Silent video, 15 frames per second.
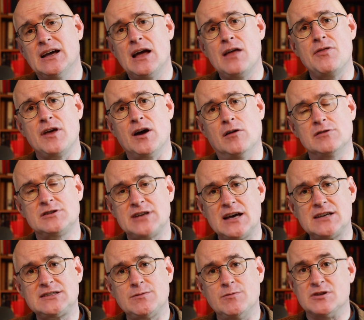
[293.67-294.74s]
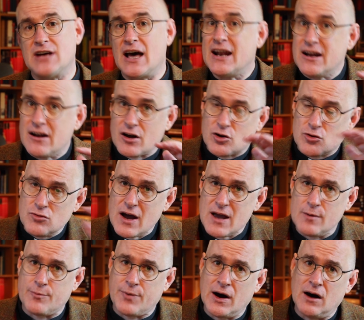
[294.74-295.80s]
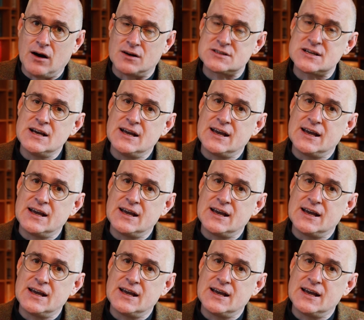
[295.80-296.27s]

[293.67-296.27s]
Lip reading: in the Old Testament and in a great part